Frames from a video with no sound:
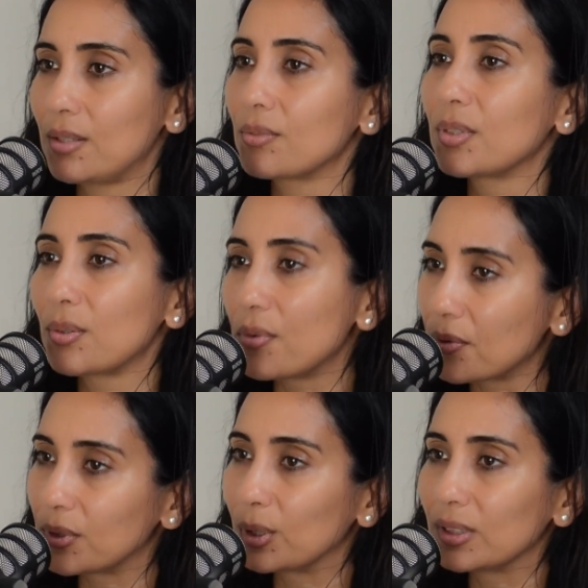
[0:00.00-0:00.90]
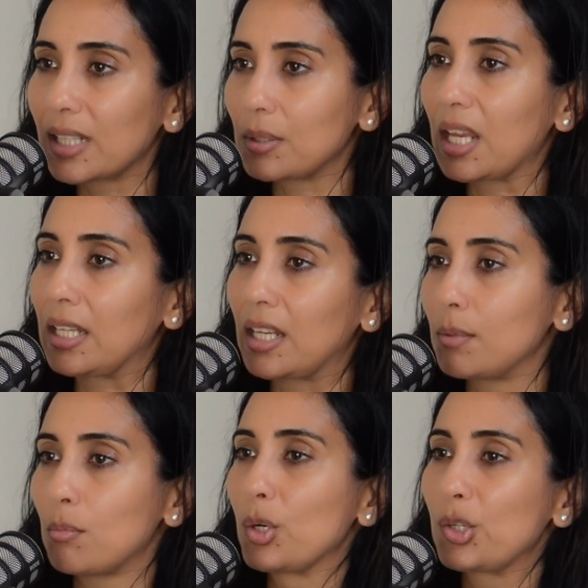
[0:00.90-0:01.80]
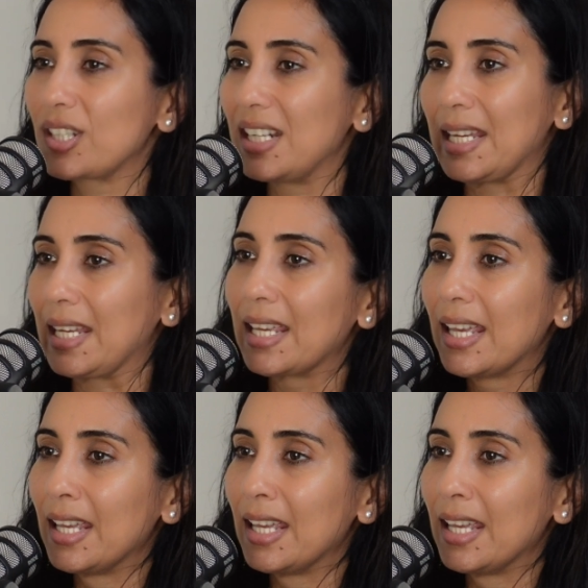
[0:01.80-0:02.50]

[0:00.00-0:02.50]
to feel fulfilled and emotionally,